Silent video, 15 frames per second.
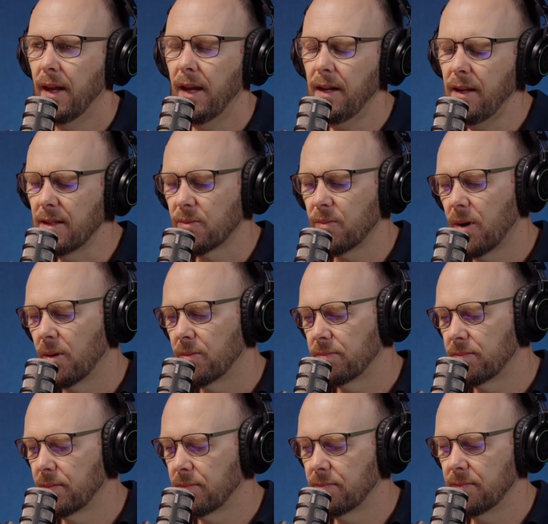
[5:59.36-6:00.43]
It is. Well,
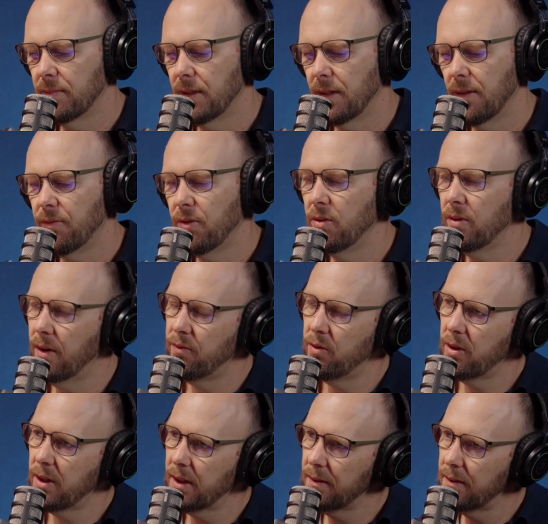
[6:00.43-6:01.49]
you know, if
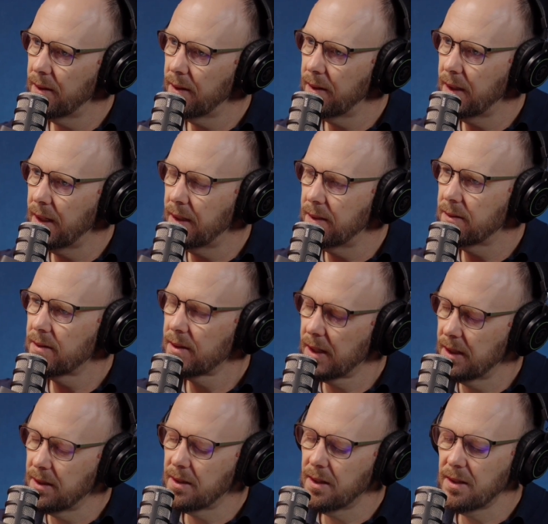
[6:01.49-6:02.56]
you can get
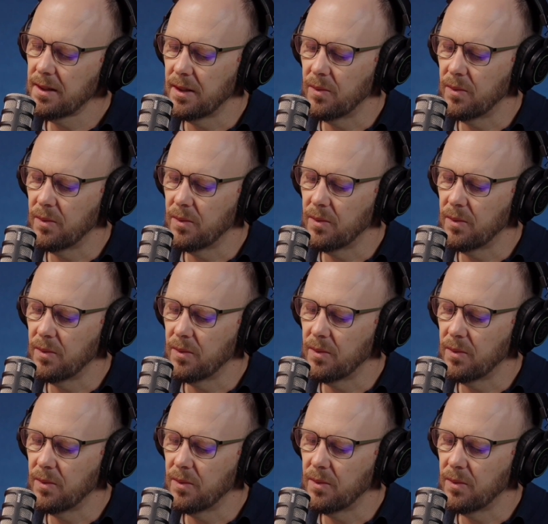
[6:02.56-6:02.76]
consistent